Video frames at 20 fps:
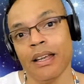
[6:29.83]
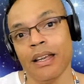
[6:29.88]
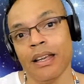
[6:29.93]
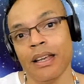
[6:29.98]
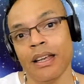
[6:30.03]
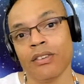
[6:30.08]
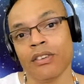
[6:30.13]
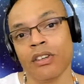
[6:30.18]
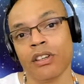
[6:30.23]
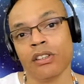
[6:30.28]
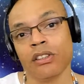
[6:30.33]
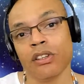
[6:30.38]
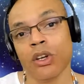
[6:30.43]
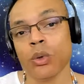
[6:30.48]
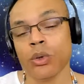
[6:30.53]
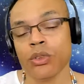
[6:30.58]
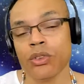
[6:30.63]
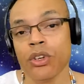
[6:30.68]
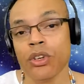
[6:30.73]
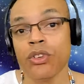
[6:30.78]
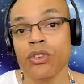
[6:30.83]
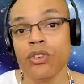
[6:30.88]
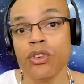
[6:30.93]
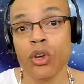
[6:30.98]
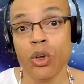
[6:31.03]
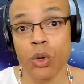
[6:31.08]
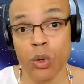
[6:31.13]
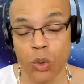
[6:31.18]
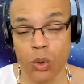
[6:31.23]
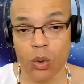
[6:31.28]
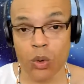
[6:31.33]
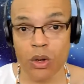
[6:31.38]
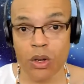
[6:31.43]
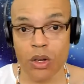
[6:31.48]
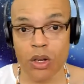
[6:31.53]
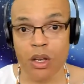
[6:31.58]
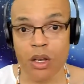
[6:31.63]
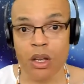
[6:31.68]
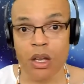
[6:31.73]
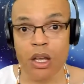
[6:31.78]
is close to
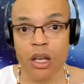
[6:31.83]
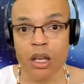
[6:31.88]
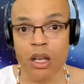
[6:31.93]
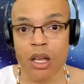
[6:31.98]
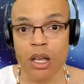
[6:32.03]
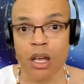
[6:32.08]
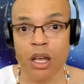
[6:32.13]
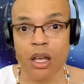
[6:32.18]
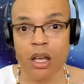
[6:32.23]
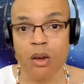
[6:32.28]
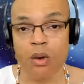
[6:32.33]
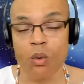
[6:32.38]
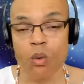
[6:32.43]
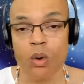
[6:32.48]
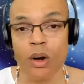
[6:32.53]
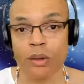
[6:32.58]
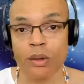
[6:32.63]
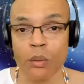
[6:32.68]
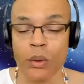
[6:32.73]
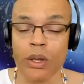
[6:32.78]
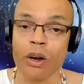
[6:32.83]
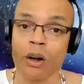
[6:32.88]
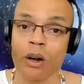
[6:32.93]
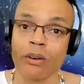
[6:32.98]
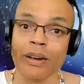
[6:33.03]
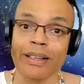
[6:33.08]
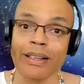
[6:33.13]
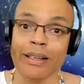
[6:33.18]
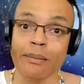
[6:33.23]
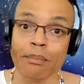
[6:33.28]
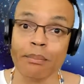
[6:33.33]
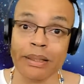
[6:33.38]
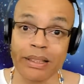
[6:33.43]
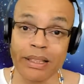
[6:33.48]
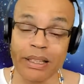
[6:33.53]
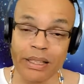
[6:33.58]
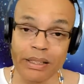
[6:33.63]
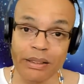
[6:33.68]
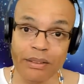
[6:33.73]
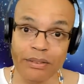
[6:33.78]
what we already
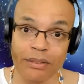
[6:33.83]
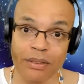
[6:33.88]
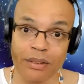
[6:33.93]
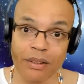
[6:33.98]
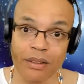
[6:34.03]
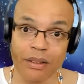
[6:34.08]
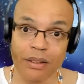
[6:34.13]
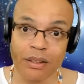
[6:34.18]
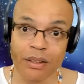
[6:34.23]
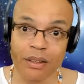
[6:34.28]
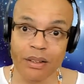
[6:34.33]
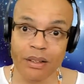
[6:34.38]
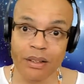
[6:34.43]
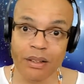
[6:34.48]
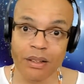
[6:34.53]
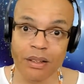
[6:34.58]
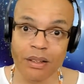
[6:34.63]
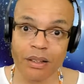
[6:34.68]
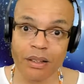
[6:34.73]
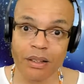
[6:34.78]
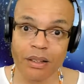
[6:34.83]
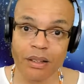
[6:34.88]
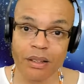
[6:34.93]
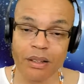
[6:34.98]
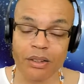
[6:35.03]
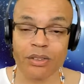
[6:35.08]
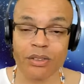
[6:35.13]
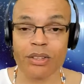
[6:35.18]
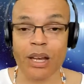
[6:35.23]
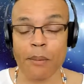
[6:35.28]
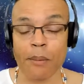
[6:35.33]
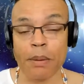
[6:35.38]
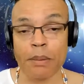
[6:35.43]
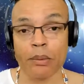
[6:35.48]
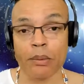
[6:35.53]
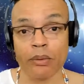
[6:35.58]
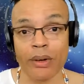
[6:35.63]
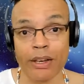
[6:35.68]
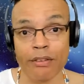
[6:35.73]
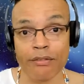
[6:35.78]
believe. This is how
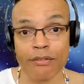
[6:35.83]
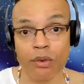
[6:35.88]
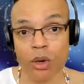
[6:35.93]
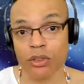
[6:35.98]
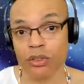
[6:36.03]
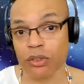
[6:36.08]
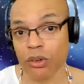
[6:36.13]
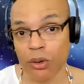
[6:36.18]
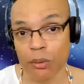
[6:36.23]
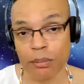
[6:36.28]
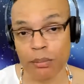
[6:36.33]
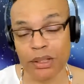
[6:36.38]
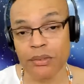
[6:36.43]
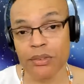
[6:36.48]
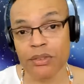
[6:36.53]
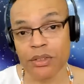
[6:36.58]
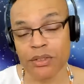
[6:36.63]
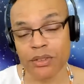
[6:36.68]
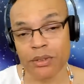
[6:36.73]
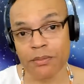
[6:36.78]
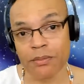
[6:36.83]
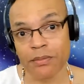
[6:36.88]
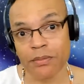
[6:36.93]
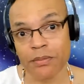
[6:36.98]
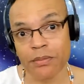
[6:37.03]
people reinforce their own belief system.